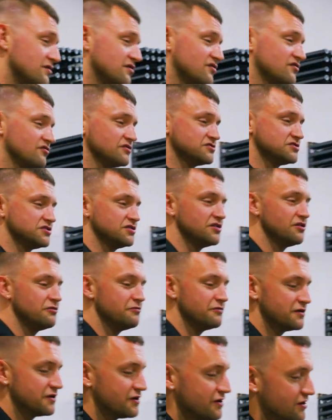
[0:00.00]
construction
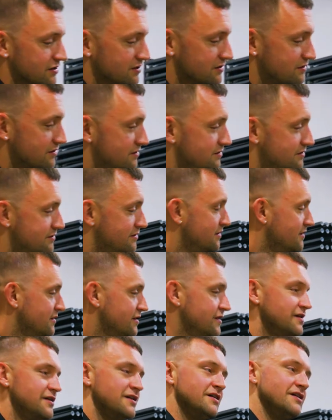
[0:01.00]
going on, and
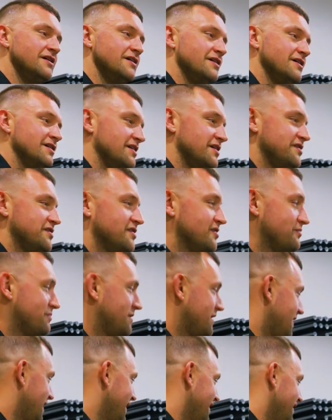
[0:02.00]
it's just
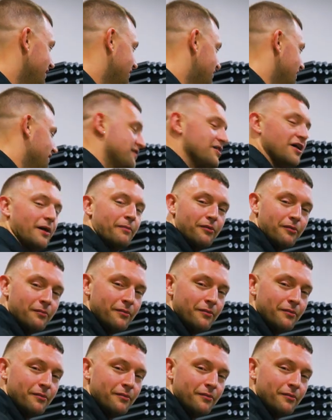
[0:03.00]
been a hectic couple